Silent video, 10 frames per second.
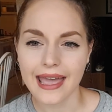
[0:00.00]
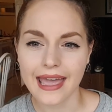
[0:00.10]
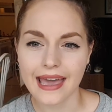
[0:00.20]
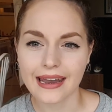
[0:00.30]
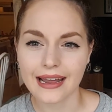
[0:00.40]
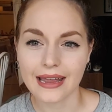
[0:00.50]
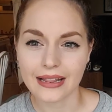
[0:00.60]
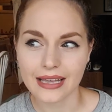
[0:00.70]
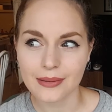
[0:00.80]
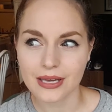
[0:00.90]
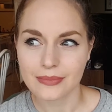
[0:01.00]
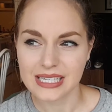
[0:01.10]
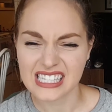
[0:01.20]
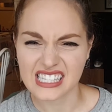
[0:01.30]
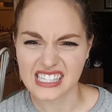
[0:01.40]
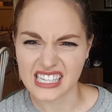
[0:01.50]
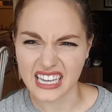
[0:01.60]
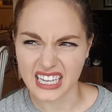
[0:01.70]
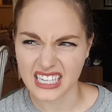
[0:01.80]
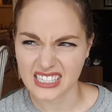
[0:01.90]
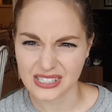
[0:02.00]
And it like made me sick.